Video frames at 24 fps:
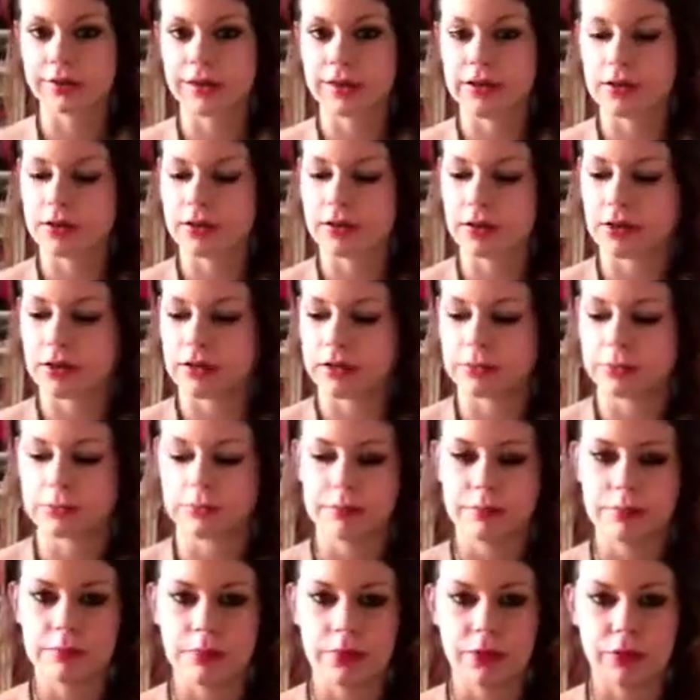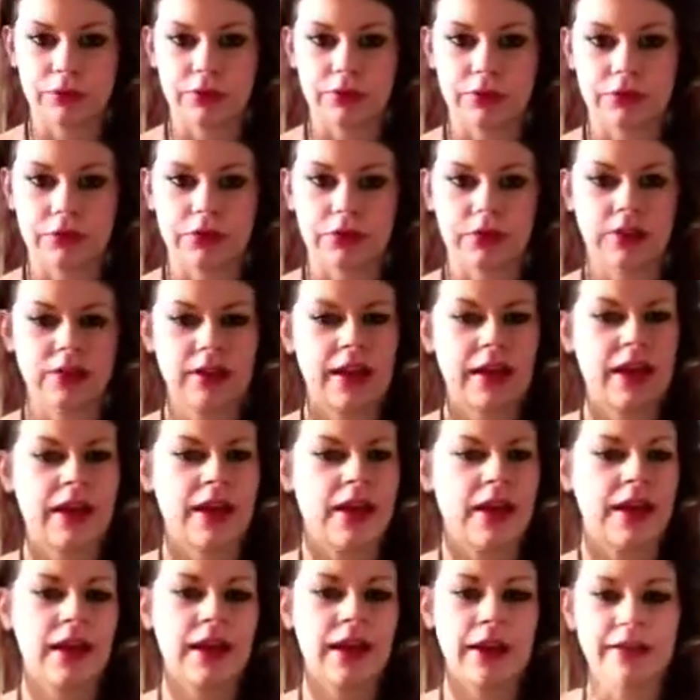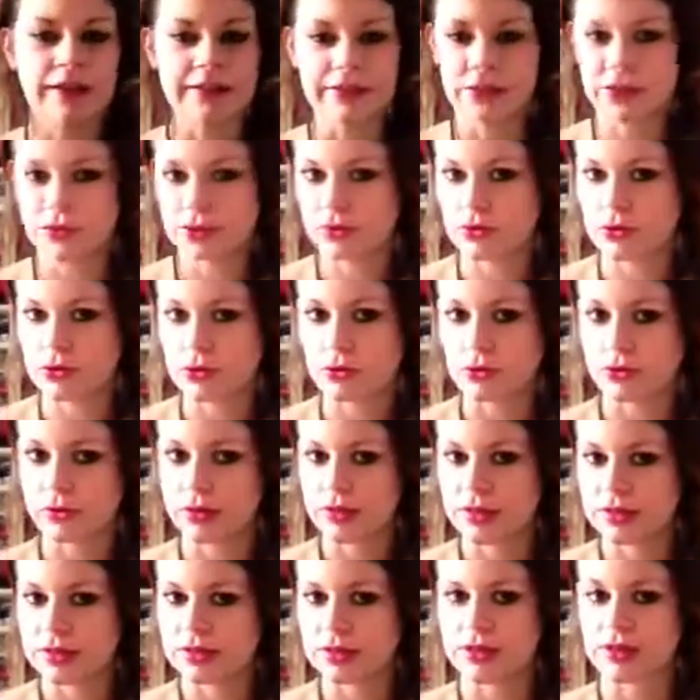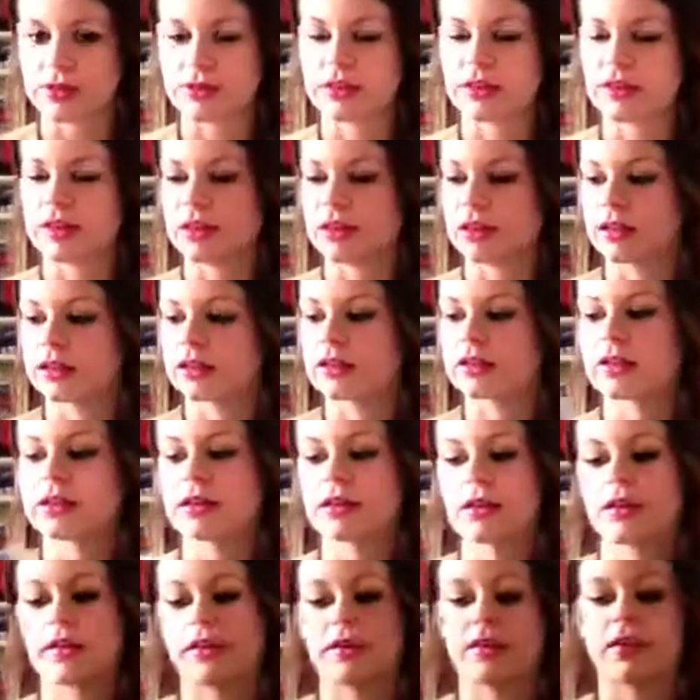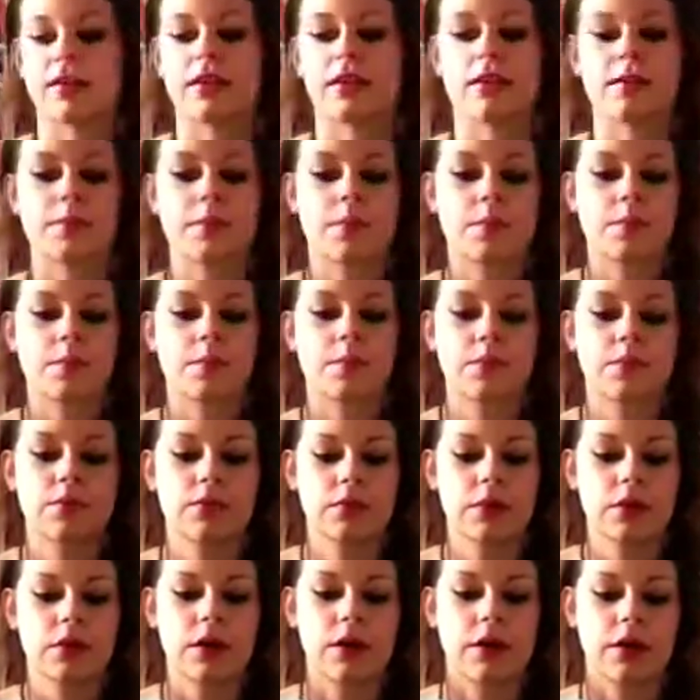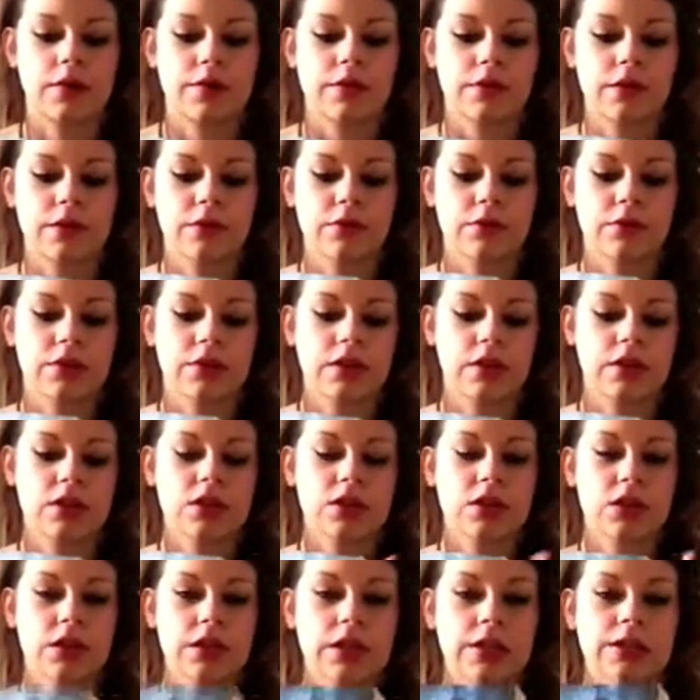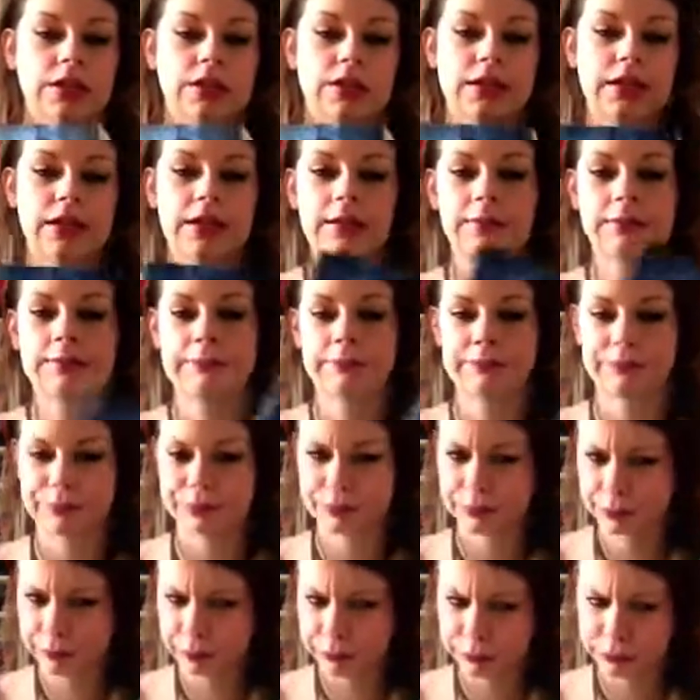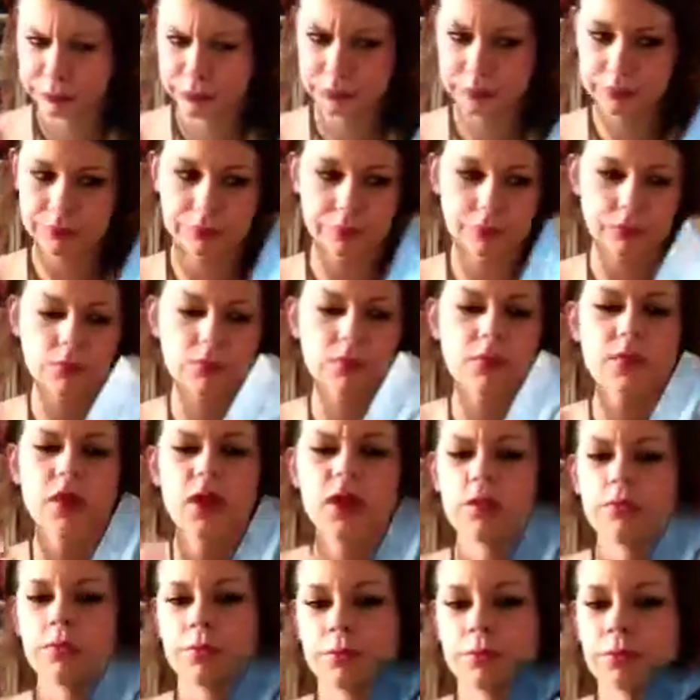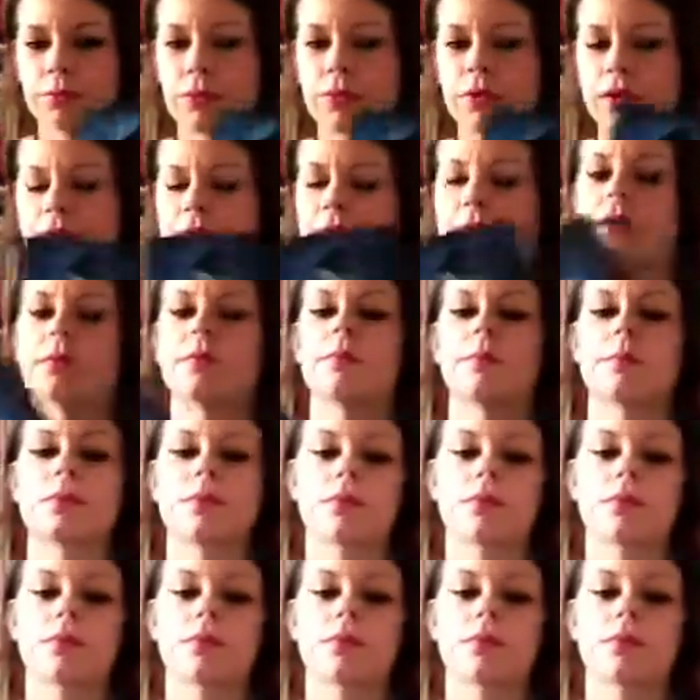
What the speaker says: than like most angel stories, I think. And yeah, I found it really interesting. I would probably give it